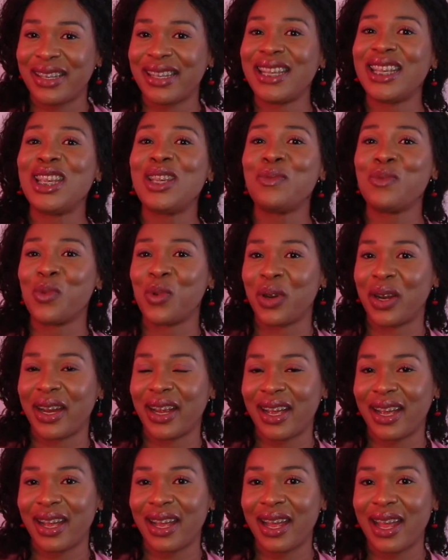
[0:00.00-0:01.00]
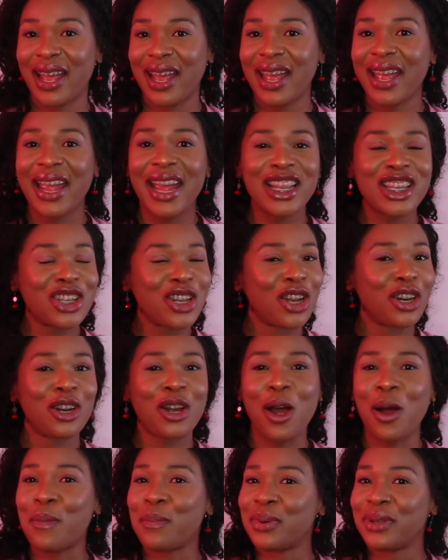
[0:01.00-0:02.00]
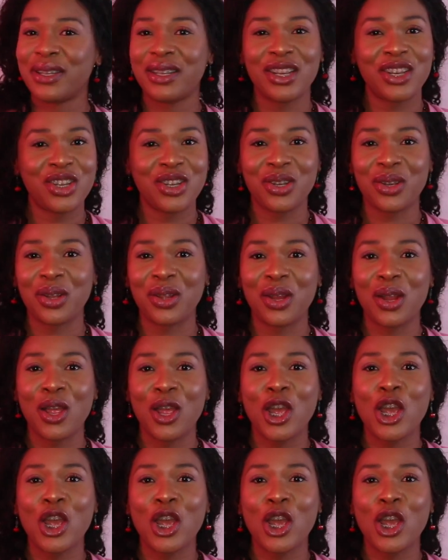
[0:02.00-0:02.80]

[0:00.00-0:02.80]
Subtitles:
teamwork. It's not a competition.